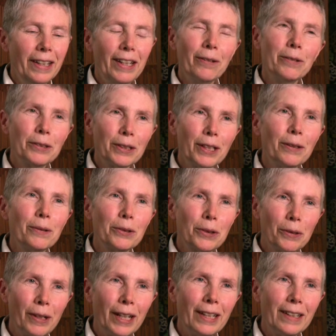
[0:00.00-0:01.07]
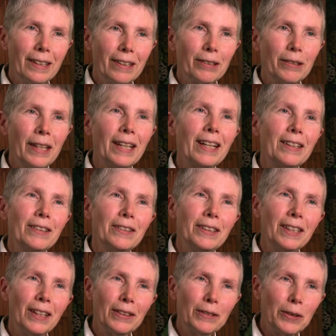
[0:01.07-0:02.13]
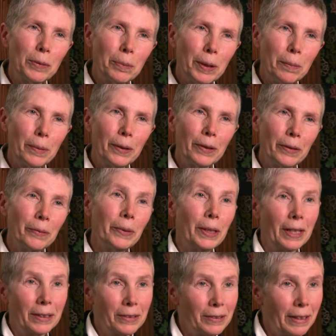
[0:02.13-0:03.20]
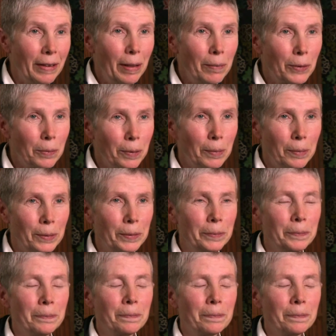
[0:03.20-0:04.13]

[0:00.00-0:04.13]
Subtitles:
it was great, because they got to see us as people, and we got to see them as people.